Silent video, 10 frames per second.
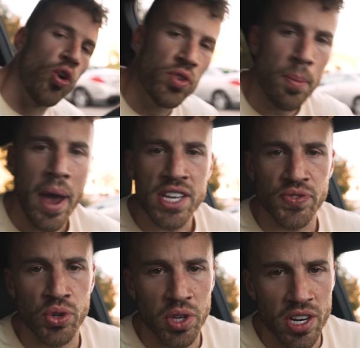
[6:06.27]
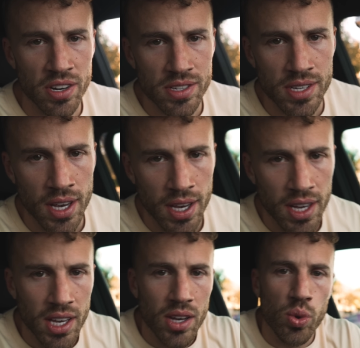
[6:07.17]
Over the past few years,
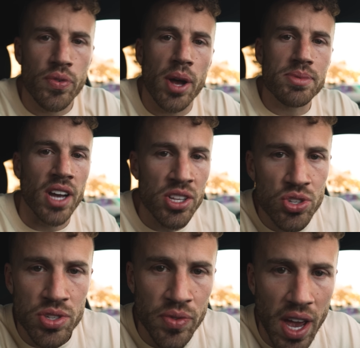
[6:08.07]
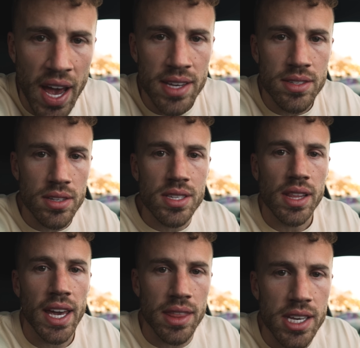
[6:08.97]
we've helped hundreds of guys just
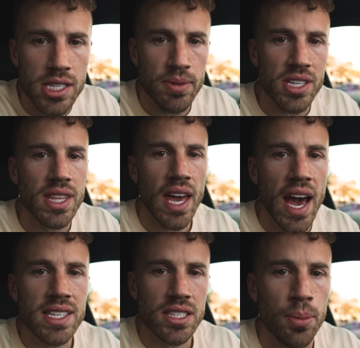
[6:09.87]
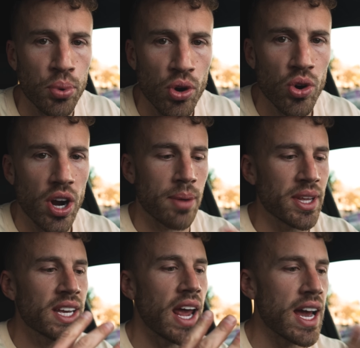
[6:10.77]
like this, because the guys in the program,
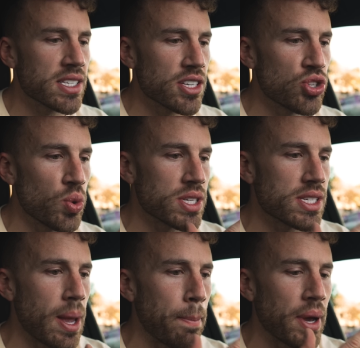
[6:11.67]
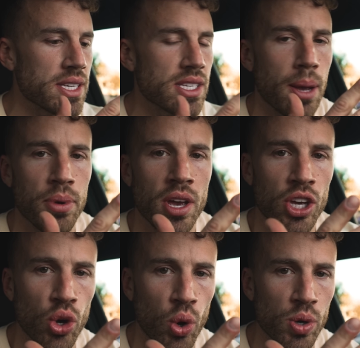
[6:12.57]
they get access to a step-by-step
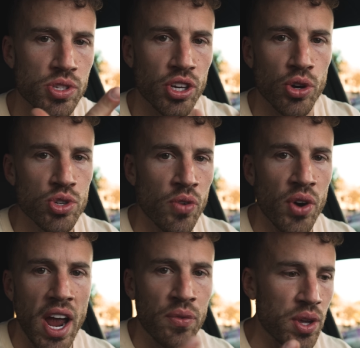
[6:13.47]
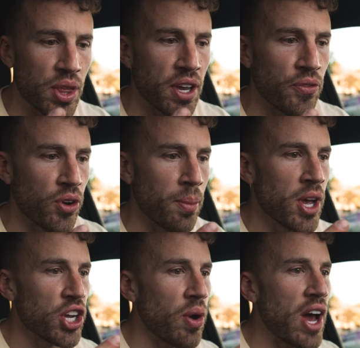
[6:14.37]
course that goes over everything from,
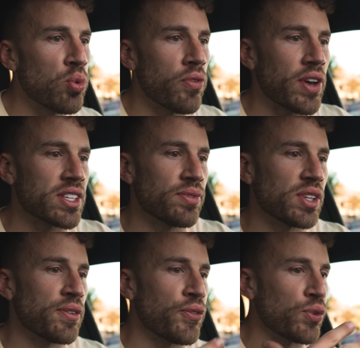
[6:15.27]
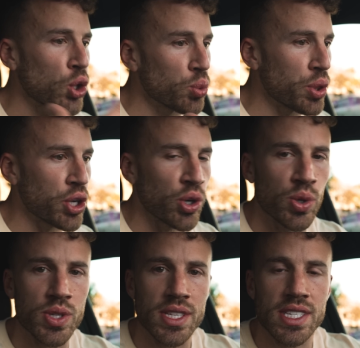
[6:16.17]
you know, how to effectively flirt with
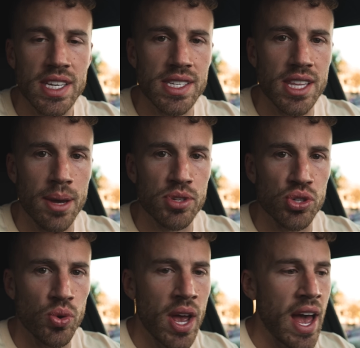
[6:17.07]
girls and tease them, to